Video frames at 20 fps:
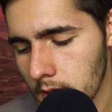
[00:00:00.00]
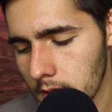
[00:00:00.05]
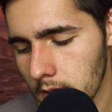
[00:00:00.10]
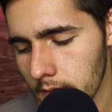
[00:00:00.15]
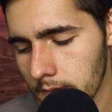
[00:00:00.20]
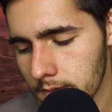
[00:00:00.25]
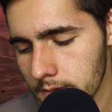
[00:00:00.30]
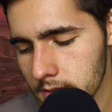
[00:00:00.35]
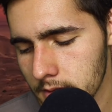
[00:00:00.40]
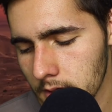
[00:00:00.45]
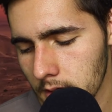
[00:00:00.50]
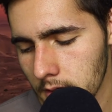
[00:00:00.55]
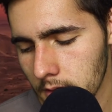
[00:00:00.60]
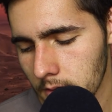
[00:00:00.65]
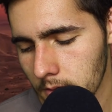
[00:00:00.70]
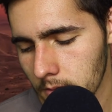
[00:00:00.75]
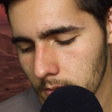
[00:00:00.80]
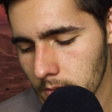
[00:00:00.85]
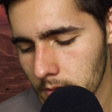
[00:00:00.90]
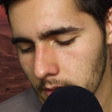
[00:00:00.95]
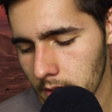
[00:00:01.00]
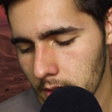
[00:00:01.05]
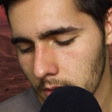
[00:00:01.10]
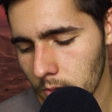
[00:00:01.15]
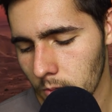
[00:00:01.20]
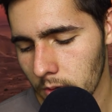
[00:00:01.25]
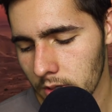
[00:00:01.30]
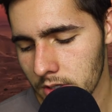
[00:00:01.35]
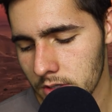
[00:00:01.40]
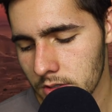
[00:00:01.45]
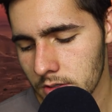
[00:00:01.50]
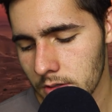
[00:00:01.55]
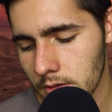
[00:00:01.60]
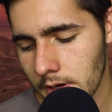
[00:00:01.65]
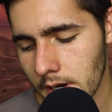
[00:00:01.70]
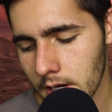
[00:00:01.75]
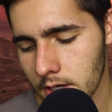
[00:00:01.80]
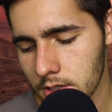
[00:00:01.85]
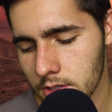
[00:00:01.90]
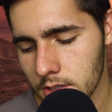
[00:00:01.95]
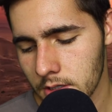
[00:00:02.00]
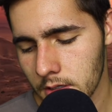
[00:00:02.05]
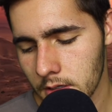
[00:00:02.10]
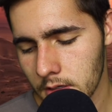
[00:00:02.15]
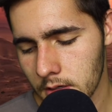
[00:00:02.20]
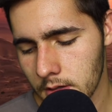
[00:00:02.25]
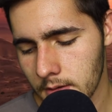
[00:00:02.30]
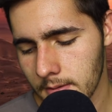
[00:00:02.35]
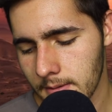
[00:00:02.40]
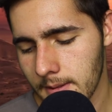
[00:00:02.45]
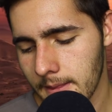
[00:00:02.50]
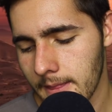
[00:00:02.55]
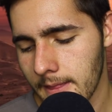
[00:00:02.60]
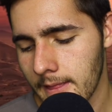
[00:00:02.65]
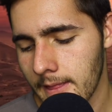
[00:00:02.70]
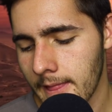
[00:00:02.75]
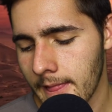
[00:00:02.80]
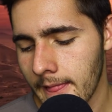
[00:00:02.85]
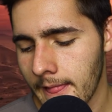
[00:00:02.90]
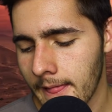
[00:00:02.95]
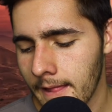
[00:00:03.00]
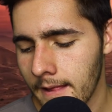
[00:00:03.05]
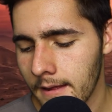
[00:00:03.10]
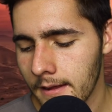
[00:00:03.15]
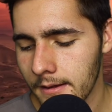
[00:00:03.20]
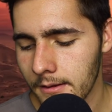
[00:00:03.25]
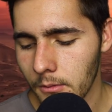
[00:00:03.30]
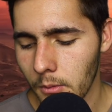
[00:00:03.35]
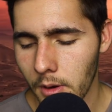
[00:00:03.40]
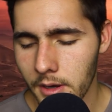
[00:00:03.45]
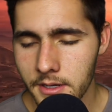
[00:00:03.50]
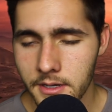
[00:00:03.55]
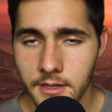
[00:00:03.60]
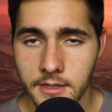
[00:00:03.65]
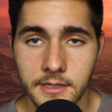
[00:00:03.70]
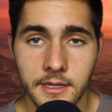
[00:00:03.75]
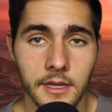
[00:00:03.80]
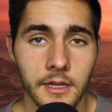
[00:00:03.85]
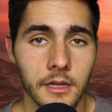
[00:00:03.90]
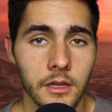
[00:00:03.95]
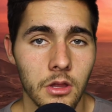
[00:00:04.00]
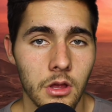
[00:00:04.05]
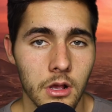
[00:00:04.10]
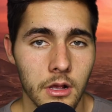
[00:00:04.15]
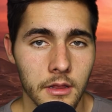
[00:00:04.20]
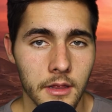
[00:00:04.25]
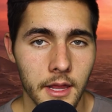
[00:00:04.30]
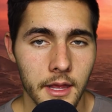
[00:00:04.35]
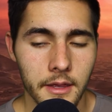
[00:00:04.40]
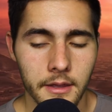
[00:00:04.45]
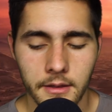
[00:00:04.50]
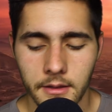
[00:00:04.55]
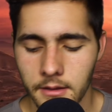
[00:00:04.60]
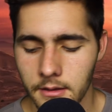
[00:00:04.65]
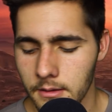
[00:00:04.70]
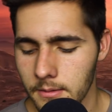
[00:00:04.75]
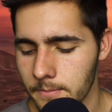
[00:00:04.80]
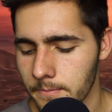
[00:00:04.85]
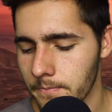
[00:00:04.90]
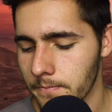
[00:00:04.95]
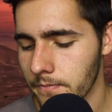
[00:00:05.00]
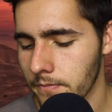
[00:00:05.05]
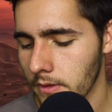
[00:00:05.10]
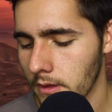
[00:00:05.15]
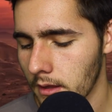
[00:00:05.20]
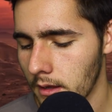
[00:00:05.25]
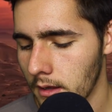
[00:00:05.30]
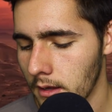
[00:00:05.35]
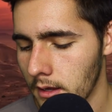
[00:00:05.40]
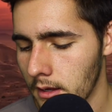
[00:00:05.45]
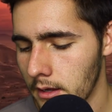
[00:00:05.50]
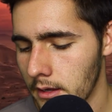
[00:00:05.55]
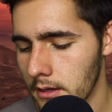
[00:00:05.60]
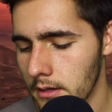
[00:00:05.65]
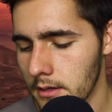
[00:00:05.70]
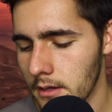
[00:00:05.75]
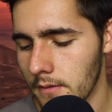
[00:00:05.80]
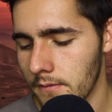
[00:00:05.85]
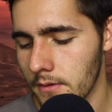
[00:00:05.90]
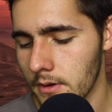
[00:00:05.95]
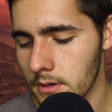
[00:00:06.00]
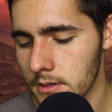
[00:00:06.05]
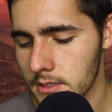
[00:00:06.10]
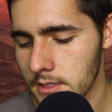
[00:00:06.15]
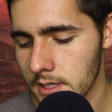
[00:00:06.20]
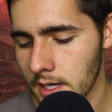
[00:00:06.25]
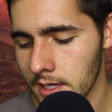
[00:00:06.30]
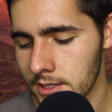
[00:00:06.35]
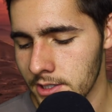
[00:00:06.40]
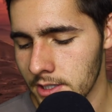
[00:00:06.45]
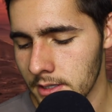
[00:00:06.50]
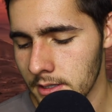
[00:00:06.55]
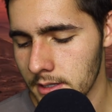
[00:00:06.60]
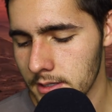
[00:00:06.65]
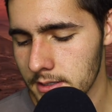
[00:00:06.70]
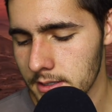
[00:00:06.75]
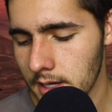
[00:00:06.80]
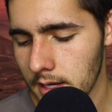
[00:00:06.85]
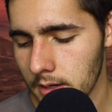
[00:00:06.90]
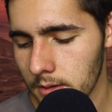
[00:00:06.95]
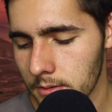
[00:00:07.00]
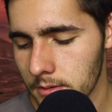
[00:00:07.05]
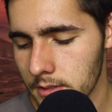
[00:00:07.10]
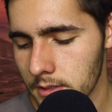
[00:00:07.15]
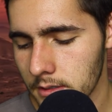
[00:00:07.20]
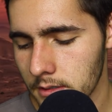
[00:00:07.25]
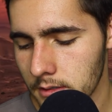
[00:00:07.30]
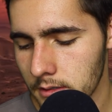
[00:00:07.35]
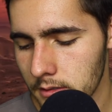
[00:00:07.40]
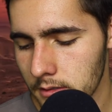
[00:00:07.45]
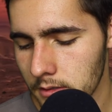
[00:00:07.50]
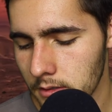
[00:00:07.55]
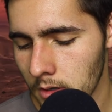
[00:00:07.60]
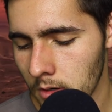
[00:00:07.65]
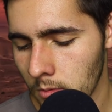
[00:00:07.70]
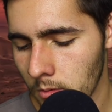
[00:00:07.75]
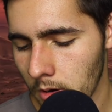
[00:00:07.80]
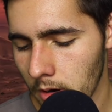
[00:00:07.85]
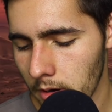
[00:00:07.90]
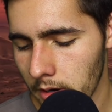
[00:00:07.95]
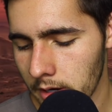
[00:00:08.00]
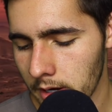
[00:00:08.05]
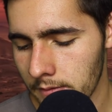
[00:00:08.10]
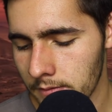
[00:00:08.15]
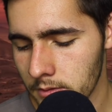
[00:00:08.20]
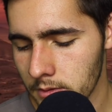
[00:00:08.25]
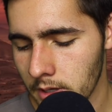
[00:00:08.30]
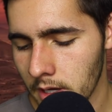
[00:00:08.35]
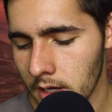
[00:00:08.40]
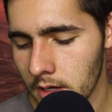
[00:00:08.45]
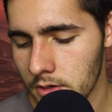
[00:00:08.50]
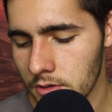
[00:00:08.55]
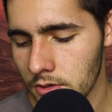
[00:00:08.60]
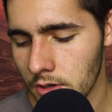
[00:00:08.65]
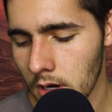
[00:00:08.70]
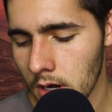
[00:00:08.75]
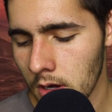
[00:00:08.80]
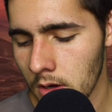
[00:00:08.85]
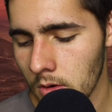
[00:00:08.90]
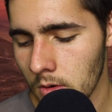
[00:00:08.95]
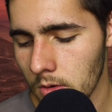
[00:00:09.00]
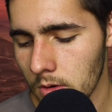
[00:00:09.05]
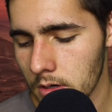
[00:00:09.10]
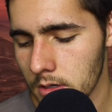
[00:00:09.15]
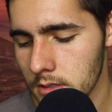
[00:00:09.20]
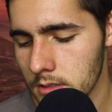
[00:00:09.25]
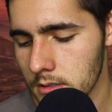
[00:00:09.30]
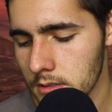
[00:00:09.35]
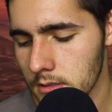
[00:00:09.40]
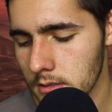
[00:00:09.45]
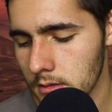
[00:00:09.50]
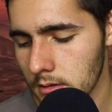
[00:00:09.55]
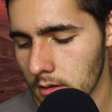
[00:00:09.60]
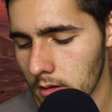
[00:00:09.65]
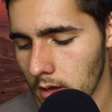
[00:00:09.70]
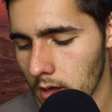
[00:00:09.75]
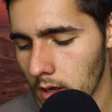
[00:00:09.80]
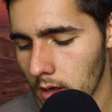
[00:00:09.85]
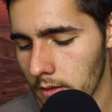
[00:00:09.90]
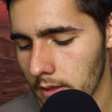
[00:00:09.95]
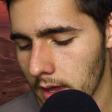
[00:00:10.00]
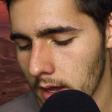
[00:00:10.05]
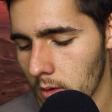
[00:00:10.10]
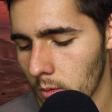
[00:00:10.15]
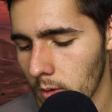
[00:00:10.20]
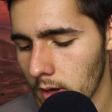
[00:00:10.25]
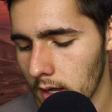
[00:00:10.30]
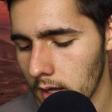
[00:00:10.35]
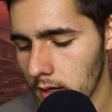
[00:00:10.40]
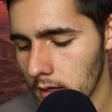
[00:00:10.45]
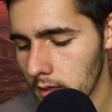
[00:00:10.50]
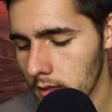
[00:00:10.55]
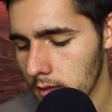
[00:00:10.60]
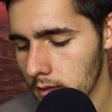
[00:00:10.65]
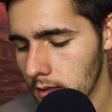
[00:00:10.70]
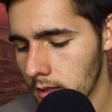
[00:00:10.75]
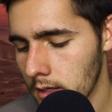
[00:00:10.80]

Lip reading: If so, in which direction? What does it look like? If you're sketching this out, don't worry if you can't draw a horse all that well.